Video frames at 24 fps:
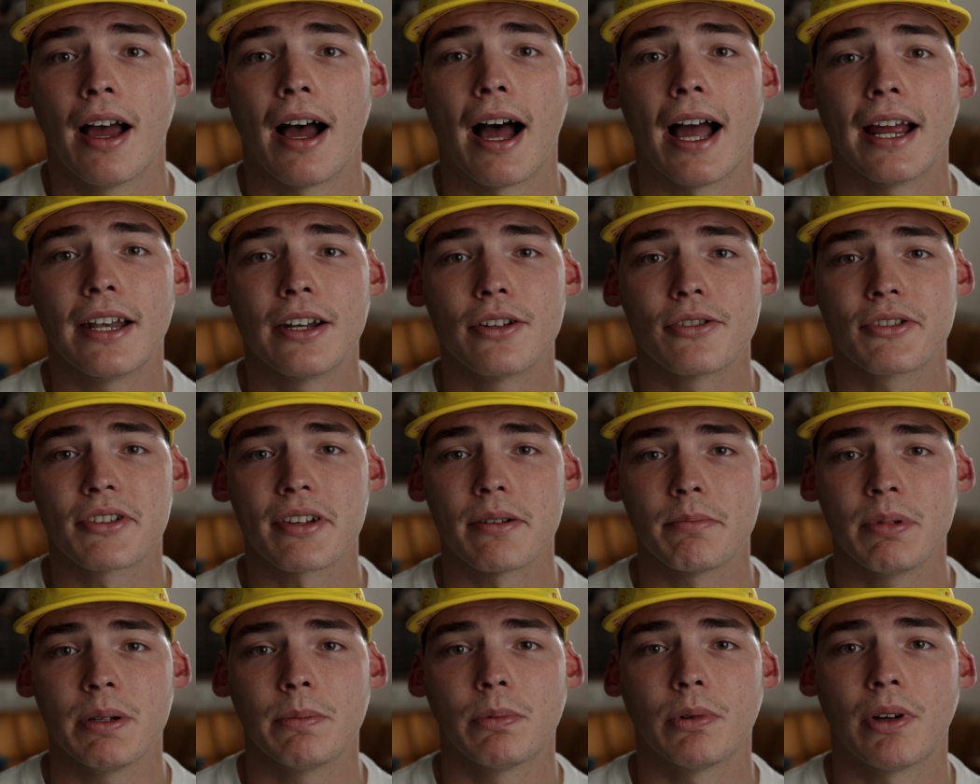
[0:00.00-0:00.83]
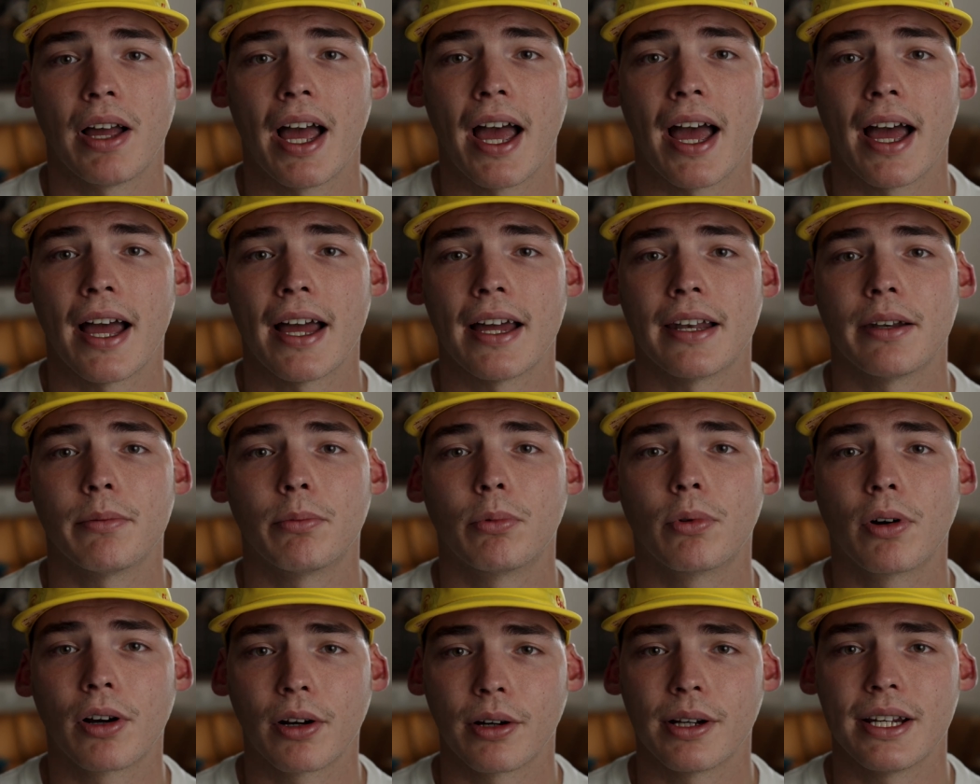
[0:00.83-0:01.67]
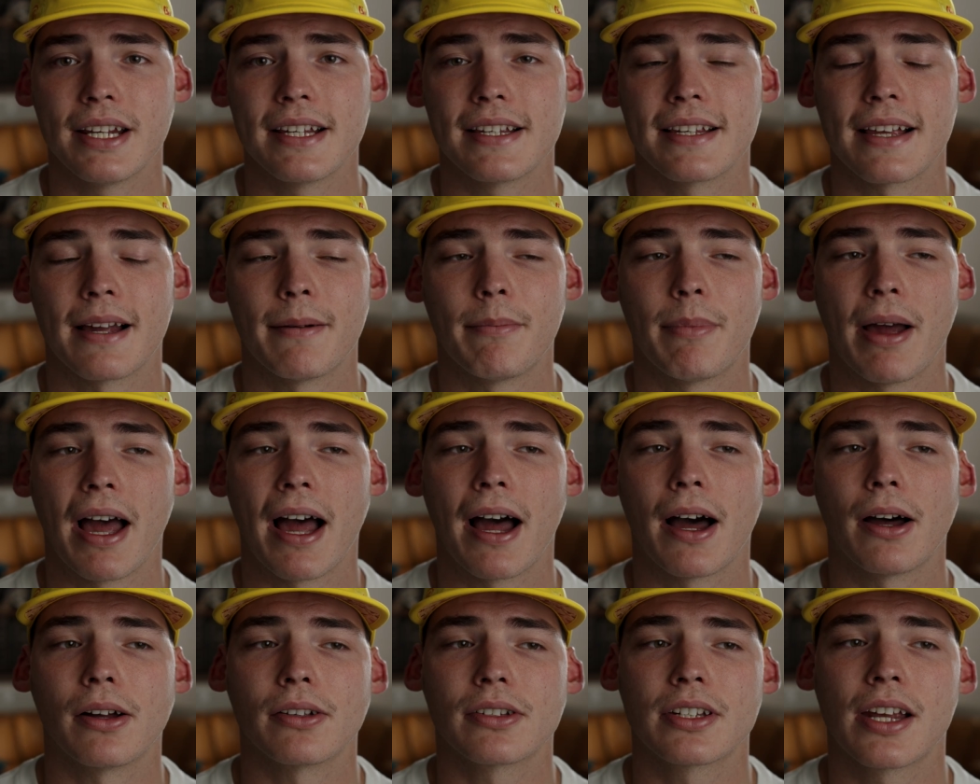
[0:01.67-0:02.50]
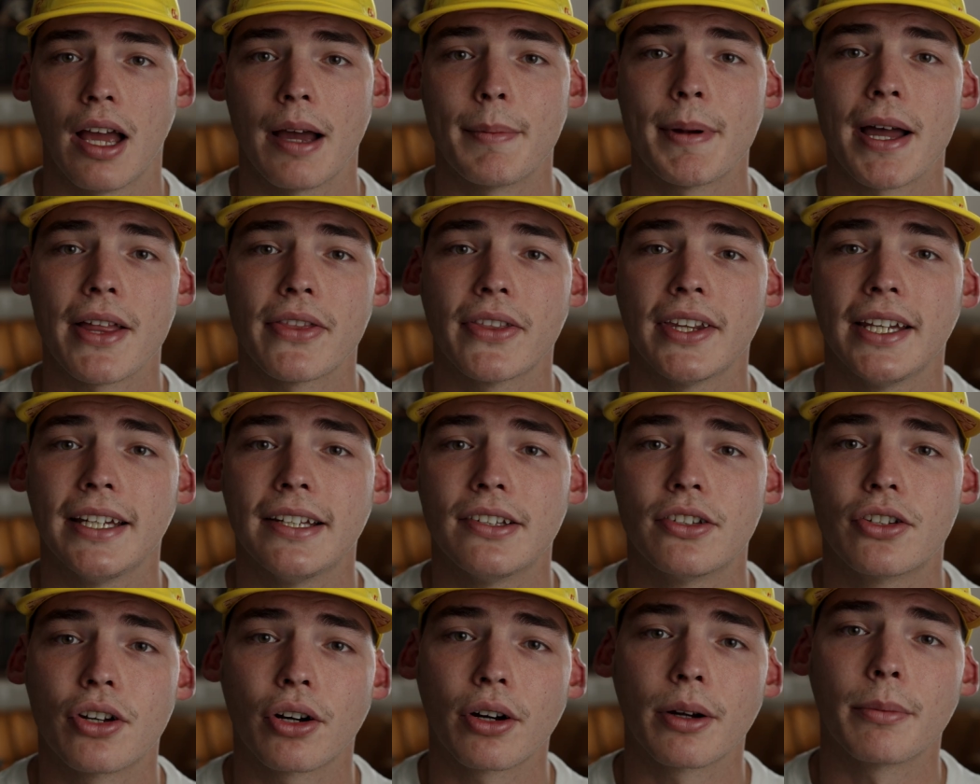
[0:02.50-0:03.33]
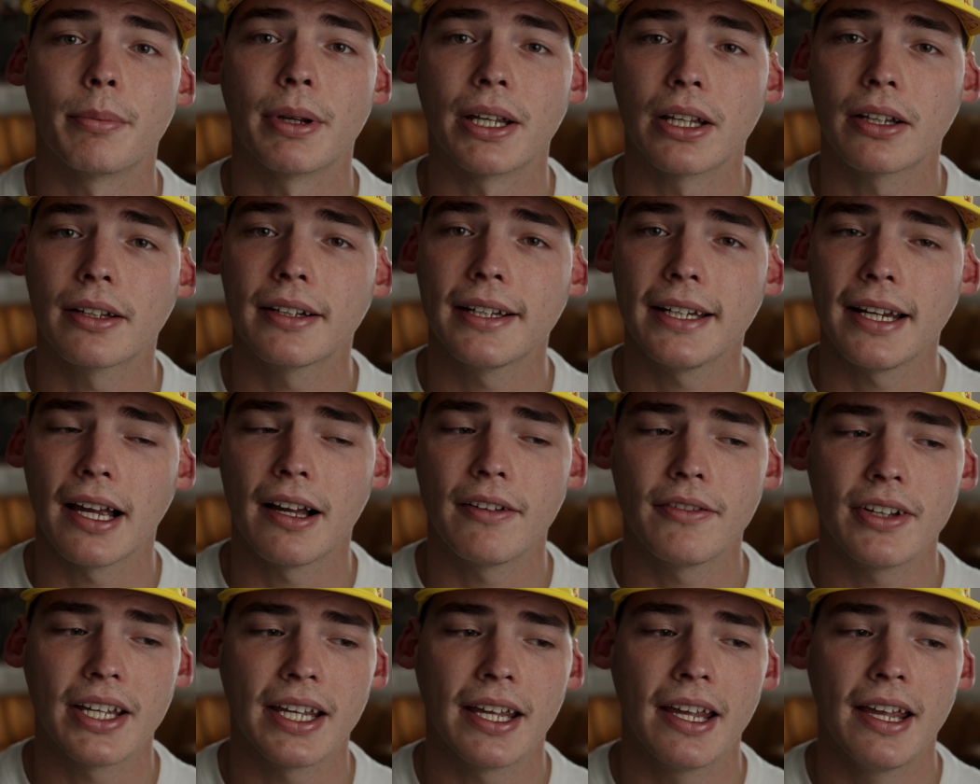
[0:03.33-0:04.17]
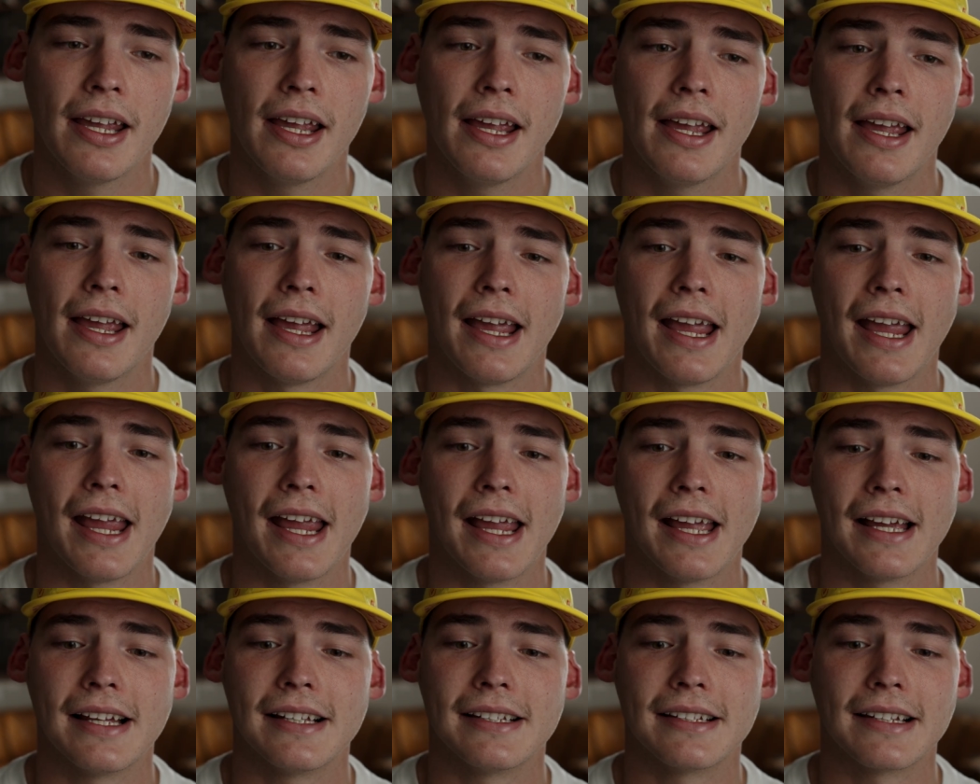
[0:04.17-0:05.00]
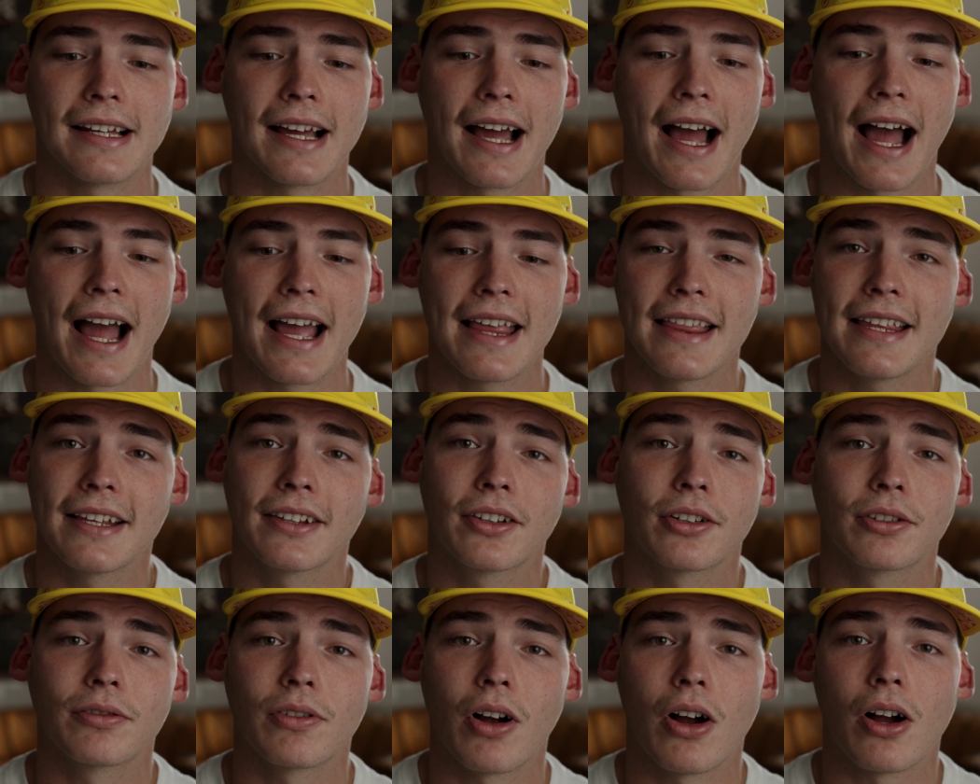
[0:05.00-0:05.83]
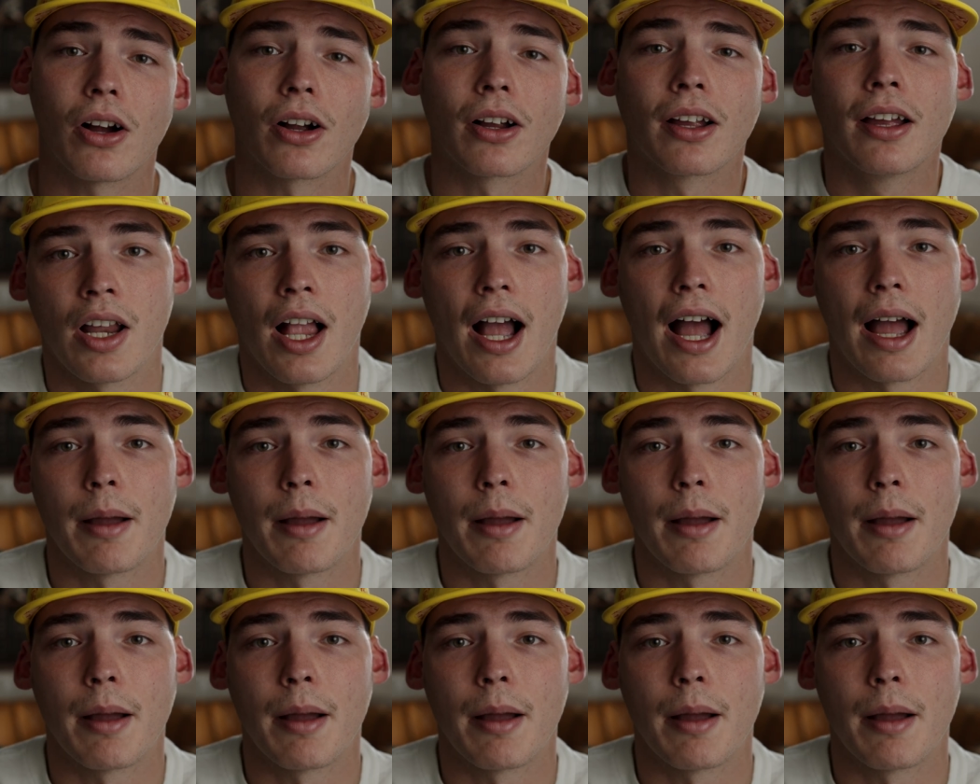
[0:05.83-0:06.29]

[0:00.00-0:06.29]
I know some people had worries about the durability of it, and I think they're wrong.